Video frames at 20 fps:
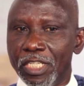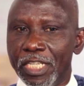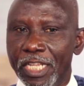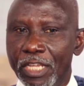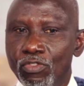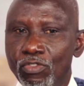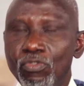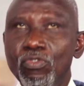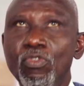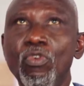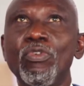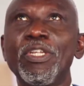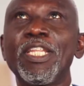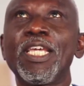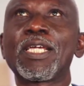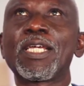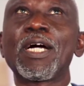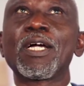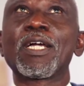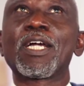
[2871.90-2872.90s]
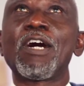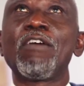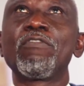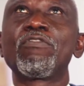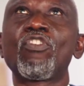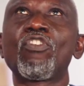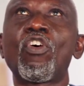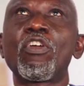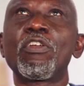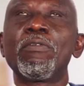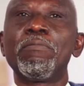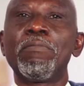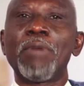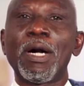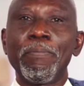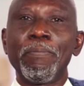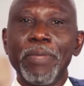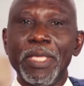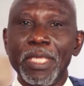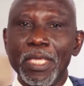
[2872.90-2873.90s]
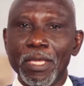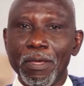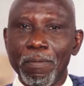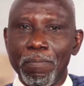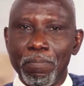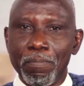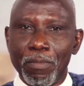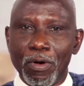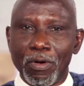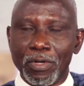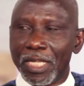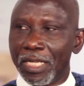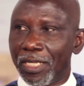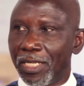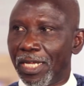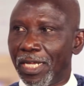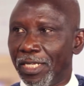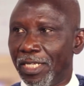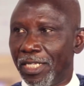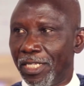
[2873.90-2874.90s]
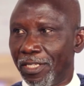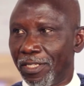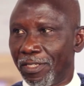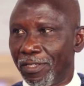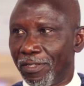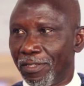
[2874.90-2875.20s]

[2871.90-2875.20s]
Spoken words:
they know they can count on mommy more than daddy.